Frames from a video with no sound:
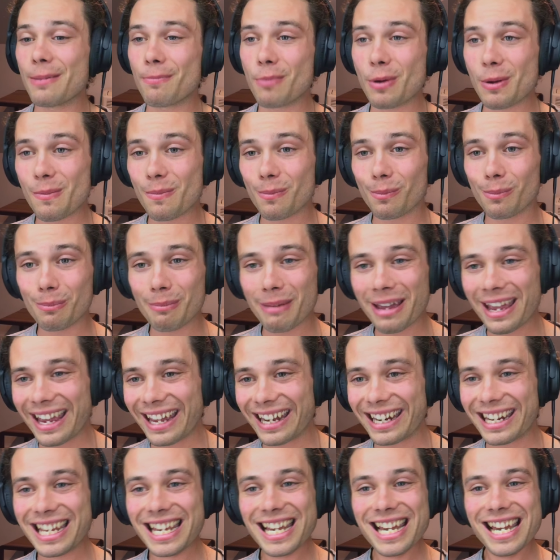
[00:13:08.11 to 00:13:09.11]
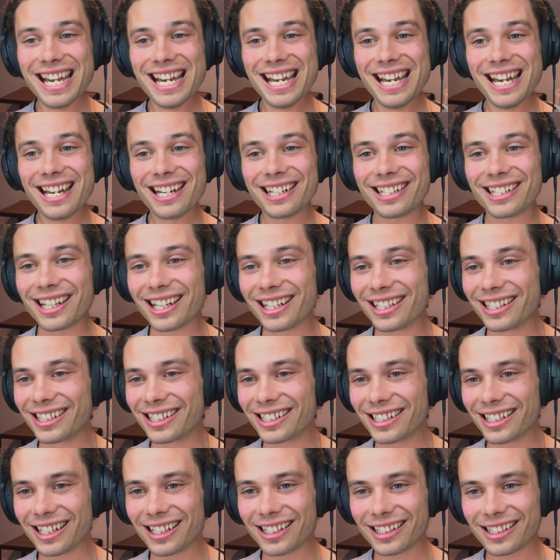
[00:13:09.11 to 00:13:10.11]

But man, does